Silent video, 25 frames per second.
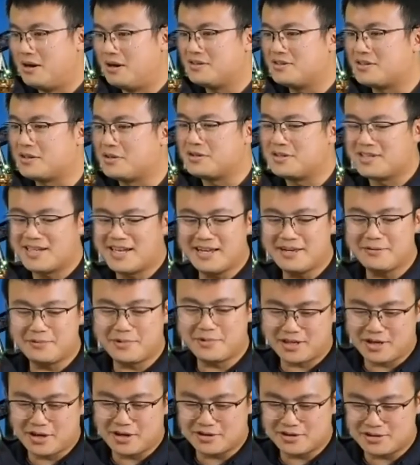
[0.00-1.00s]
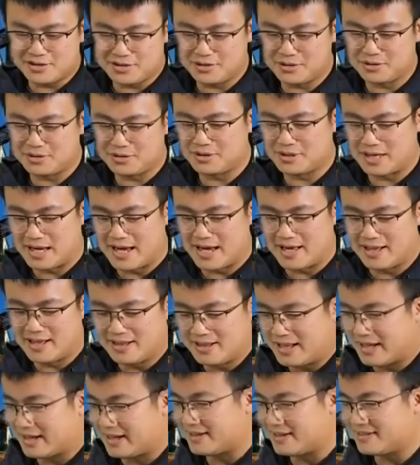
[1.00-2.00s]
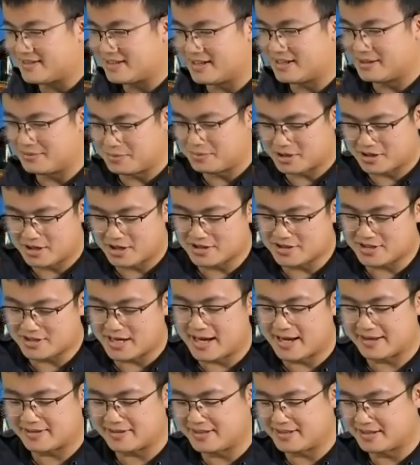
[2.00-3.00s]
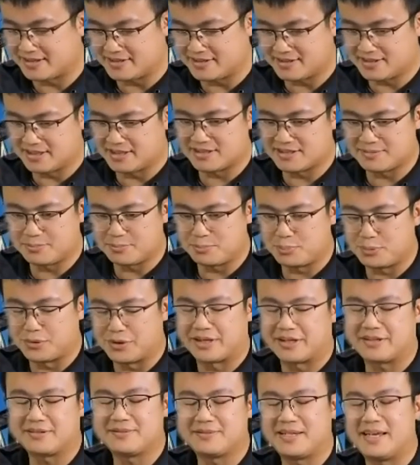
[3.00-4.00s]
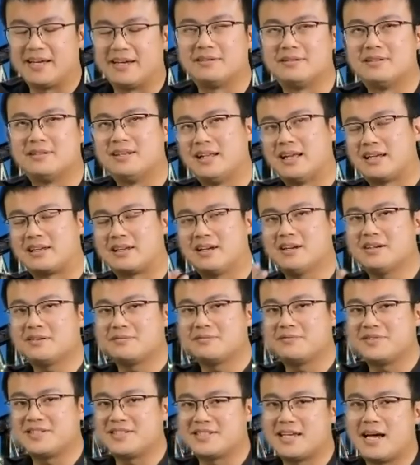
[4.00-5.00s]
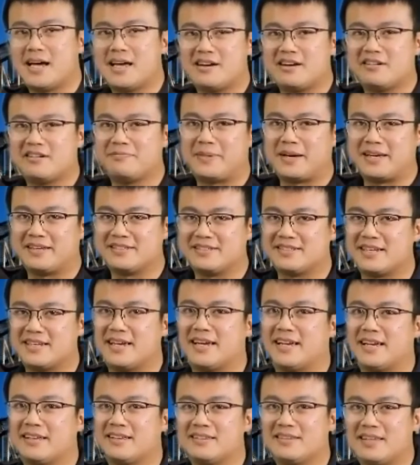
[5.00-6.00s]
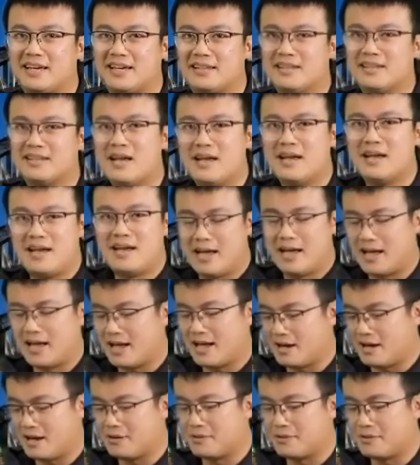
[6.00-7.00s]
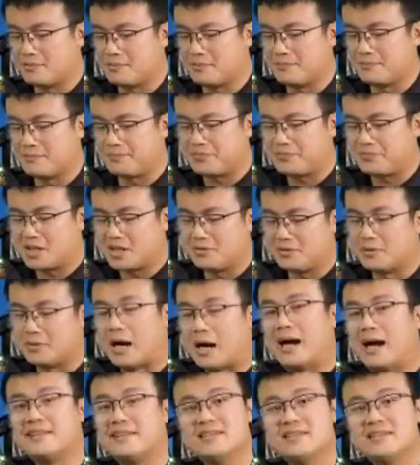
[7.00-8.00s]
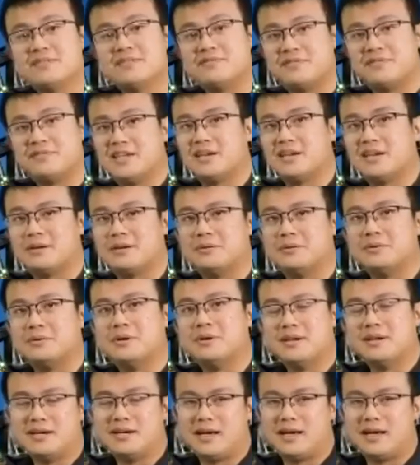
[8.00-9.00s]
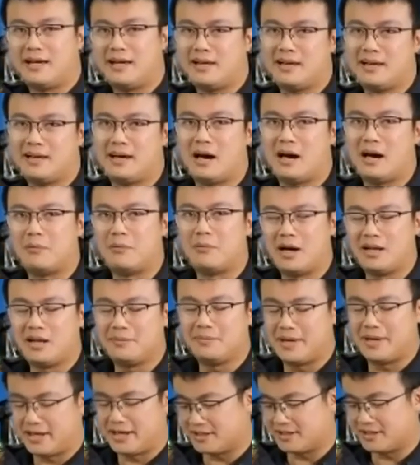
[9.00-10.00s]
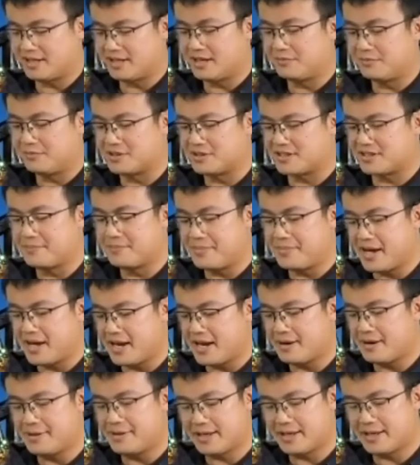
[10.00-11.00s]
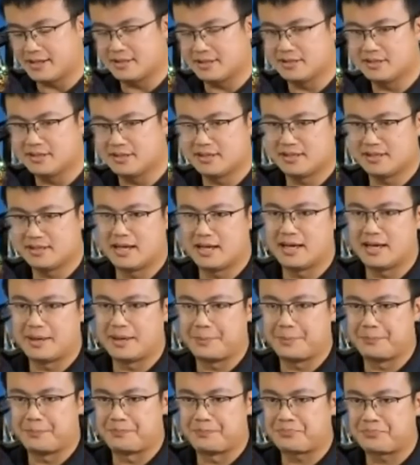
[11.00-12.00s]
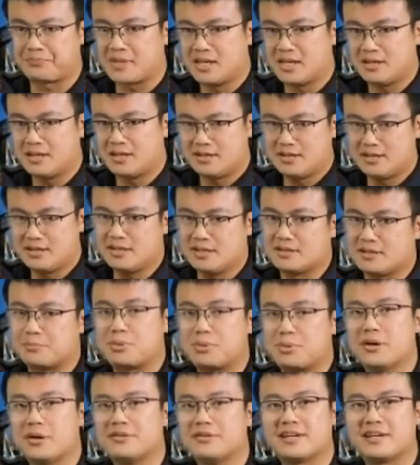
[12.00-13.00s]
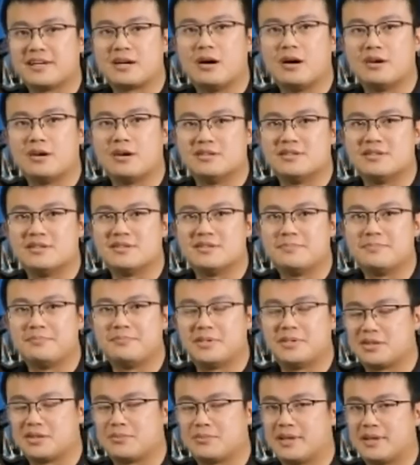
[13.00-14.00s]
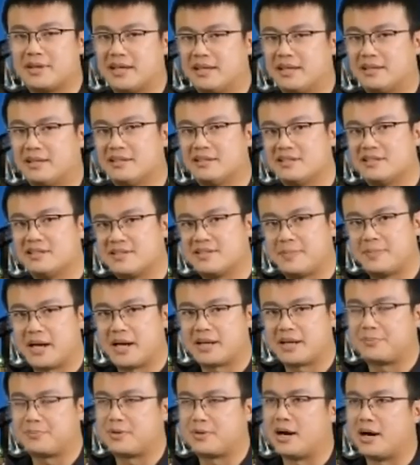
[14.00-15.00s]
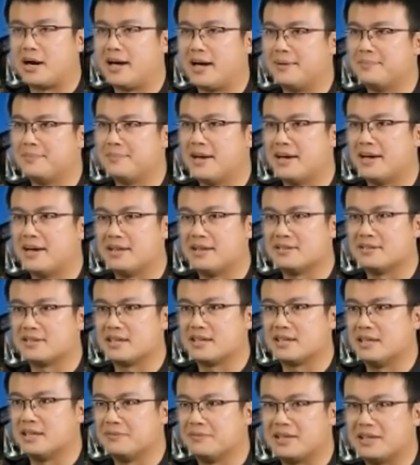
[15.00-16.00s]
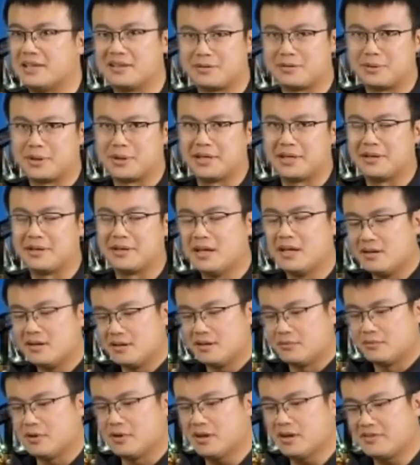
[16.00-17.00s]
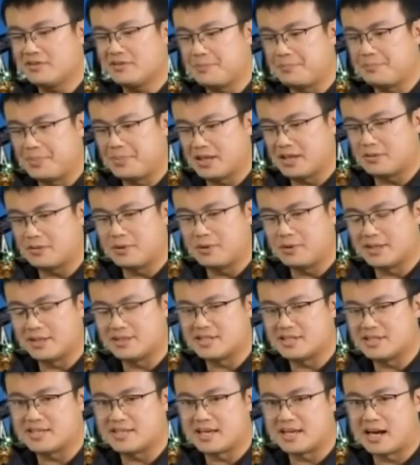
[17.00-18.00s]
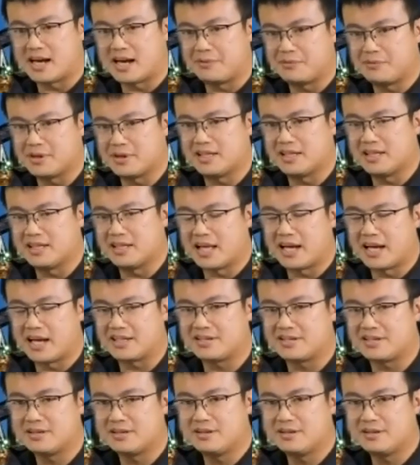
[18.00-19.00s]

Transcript: So today we're going to, like I said, we're going to access this brick. Now, I'm going to start off by saying that I did a video a while back that was comparing the pros and cons between Spike Prime and EV3. One of the big ones that I really liked